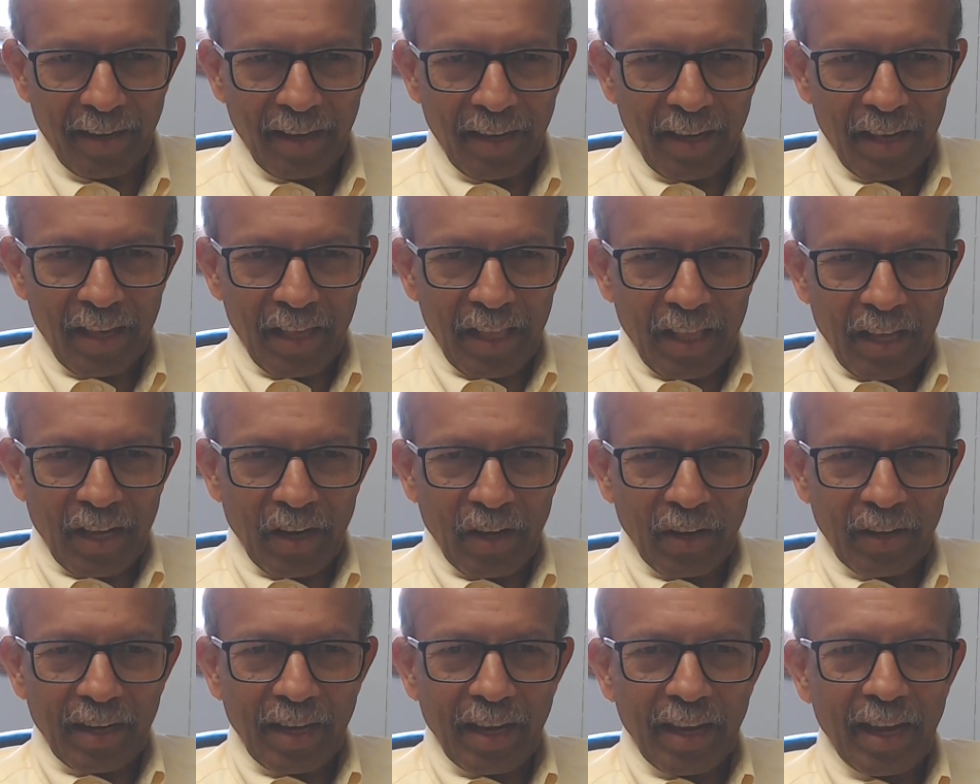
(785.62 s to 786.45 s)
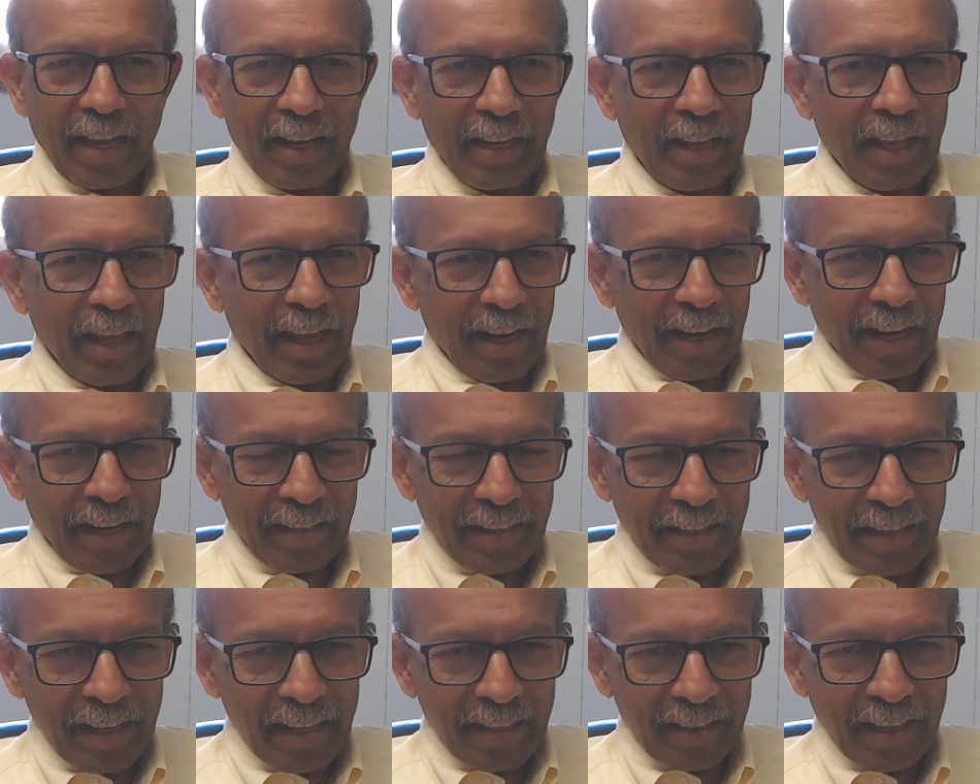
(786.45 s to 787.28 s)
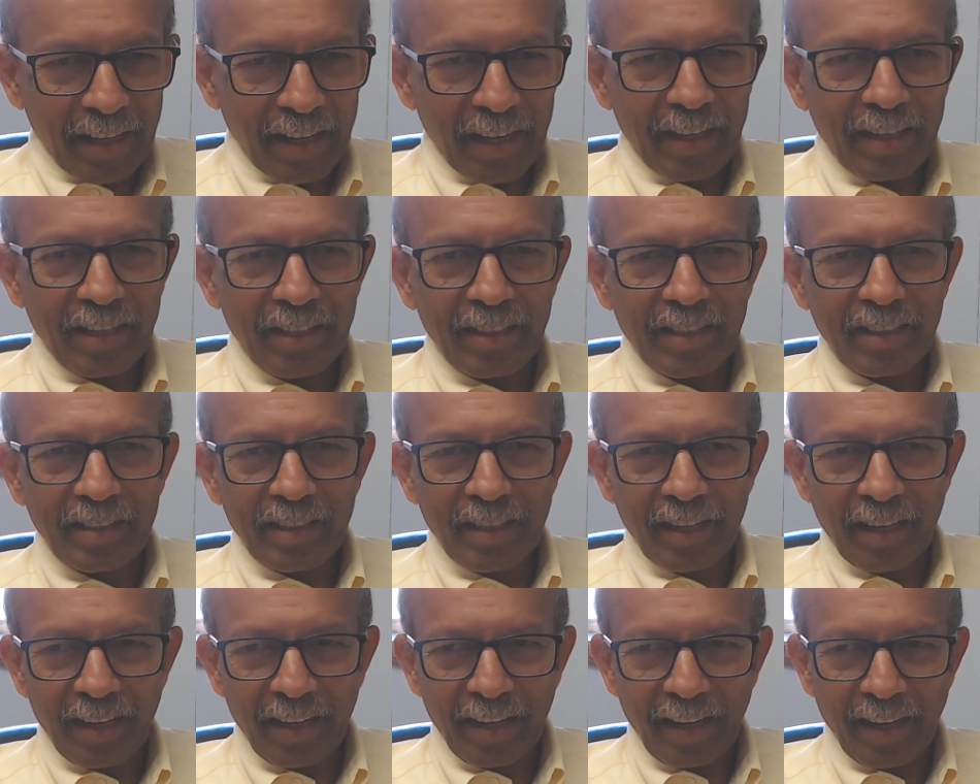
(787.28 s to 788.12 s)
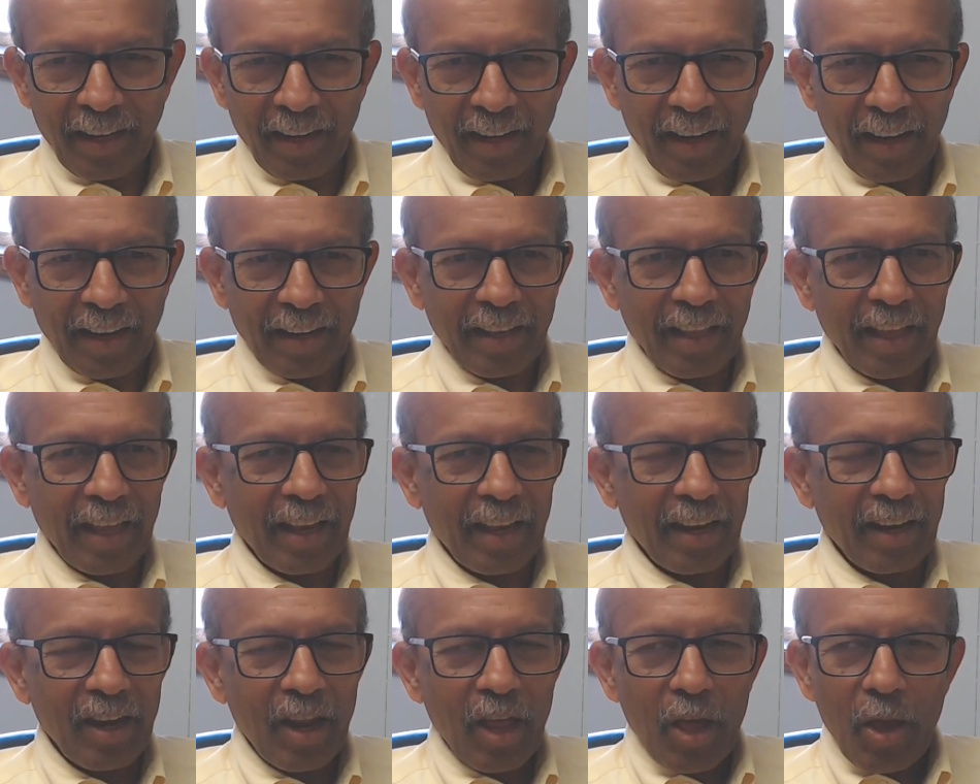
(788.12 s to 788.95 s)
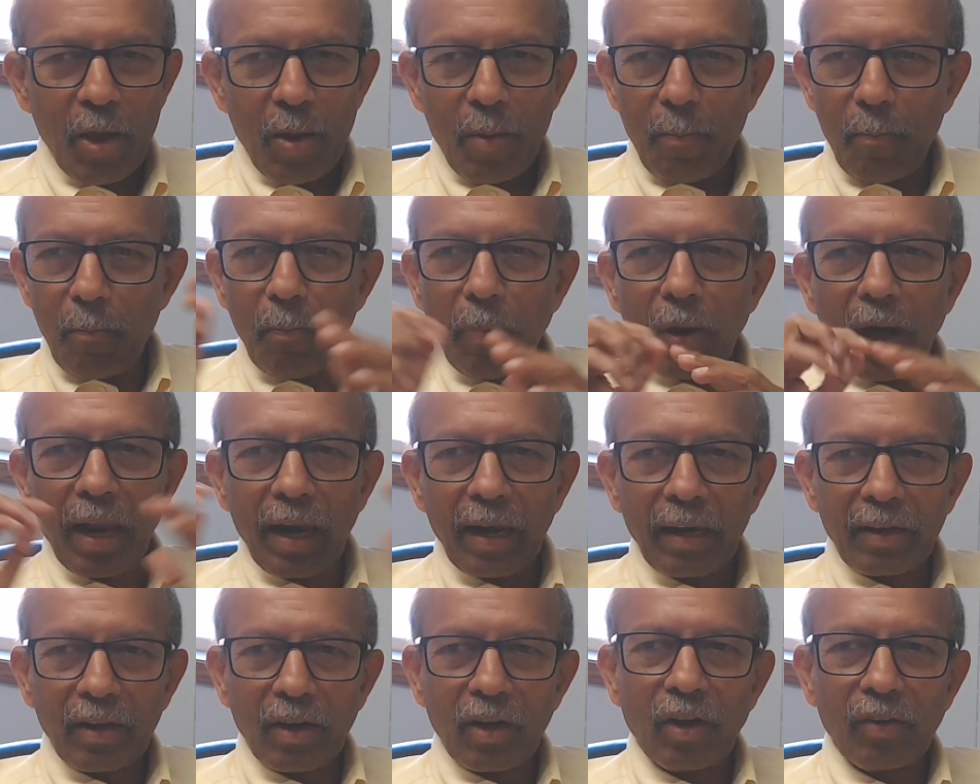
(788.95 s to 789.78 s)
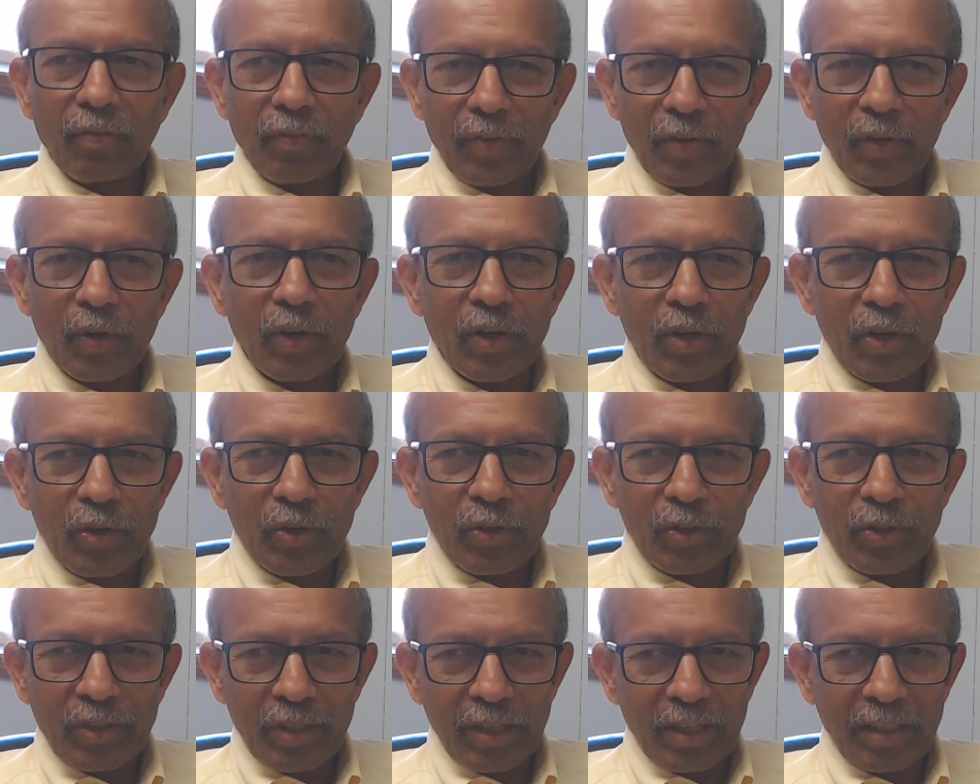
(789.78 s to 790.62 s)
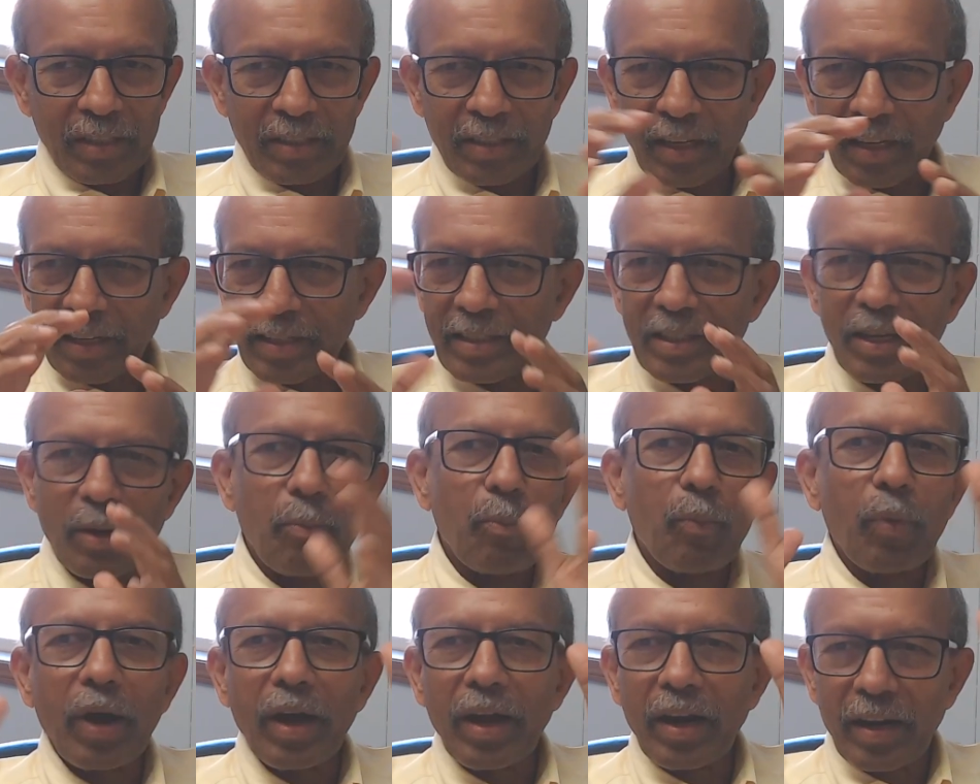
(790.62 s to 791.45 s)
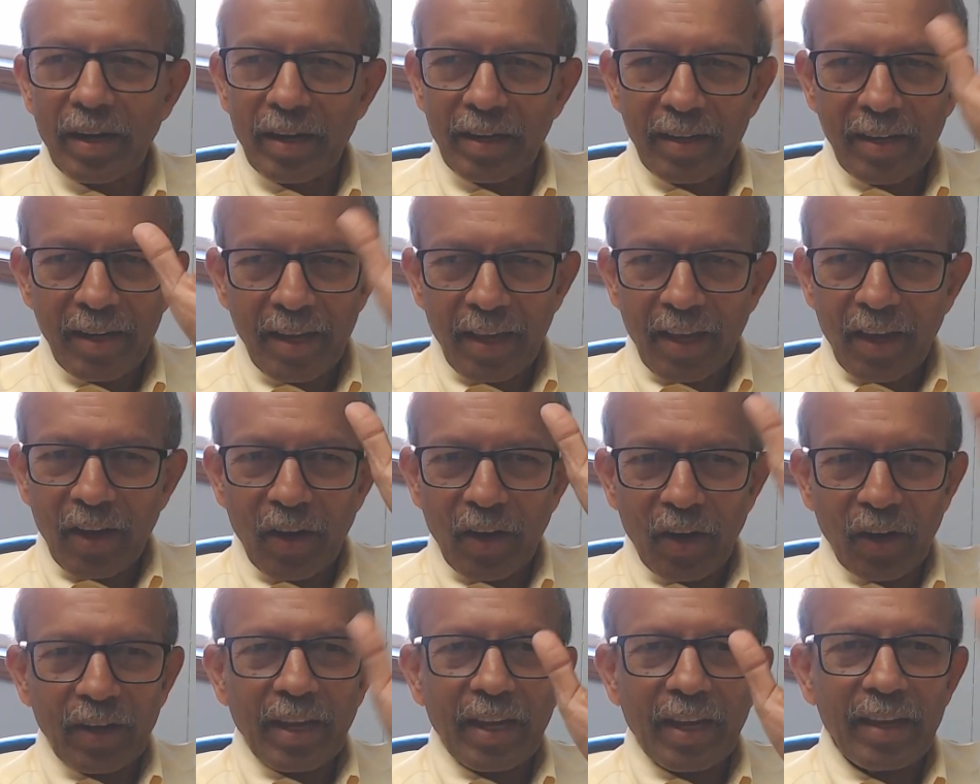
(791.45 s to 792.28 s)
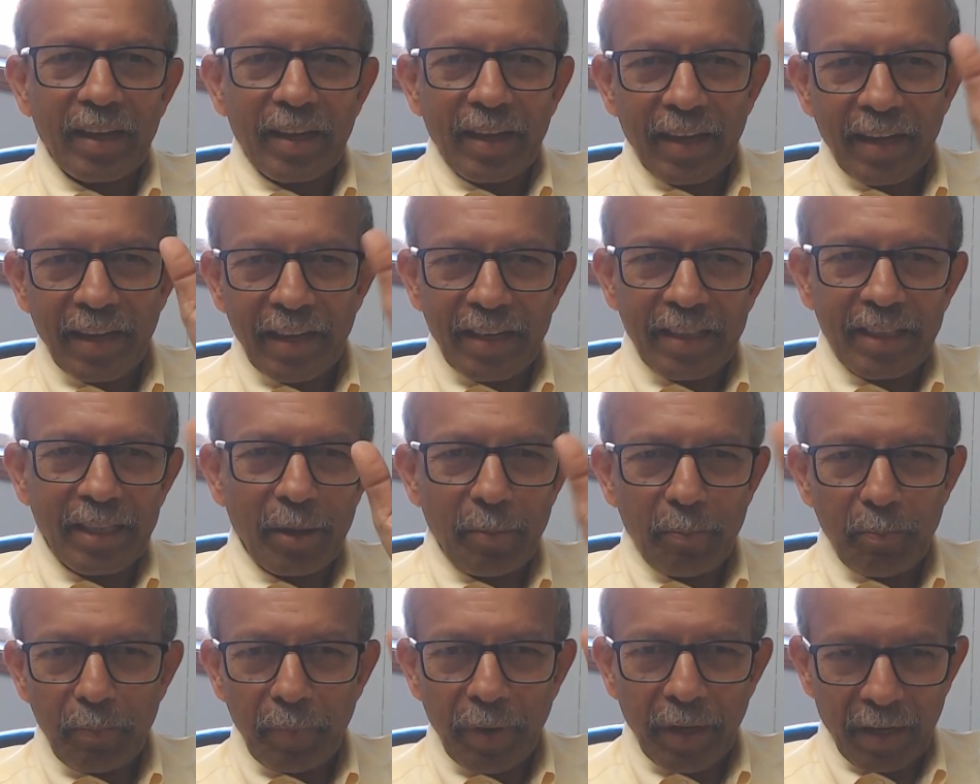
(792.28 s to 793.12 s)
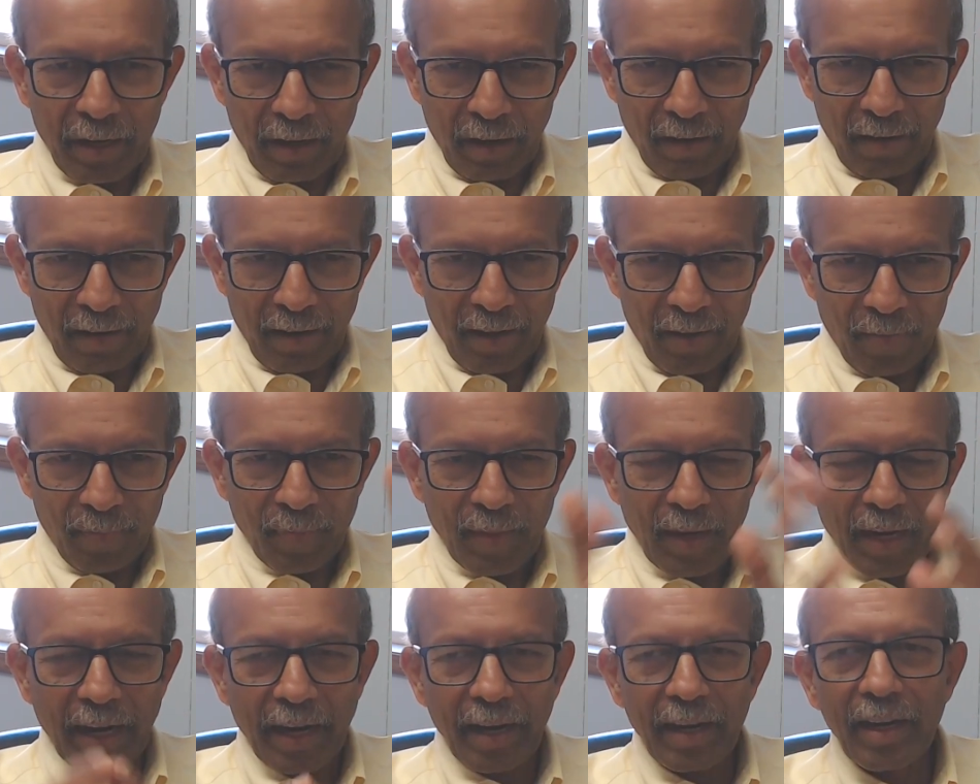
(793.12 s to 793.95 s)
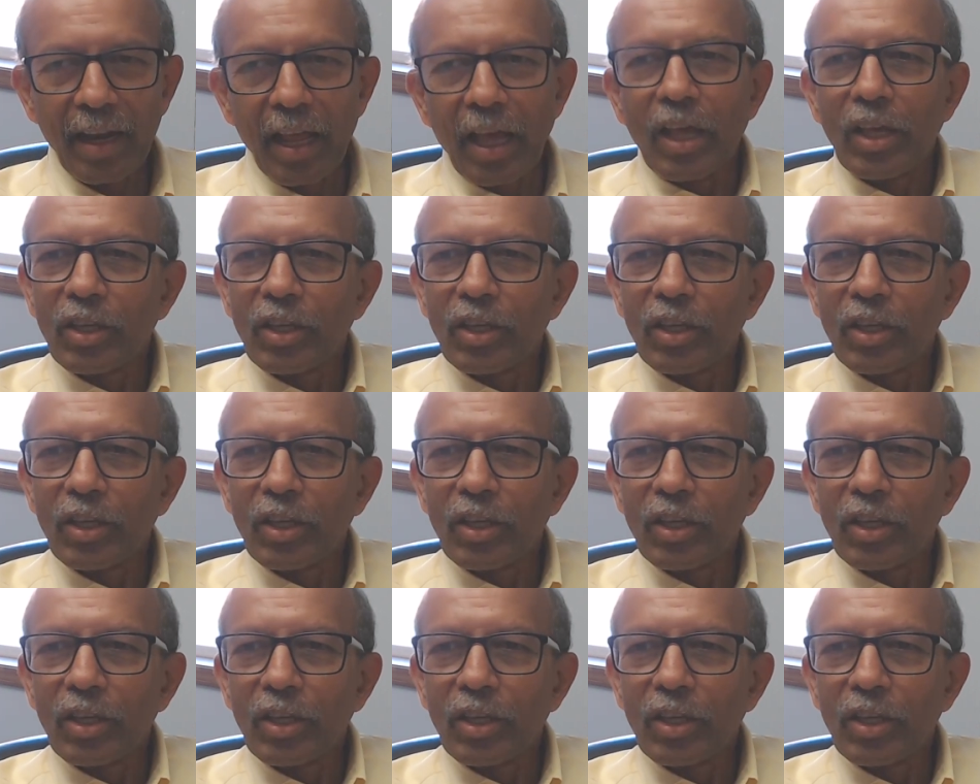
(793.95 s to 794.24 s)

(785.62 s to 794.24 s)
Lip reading: Okay, and they're at the other end of the tail, and then bulk of your users are somewhere, okay, in the middle, right? So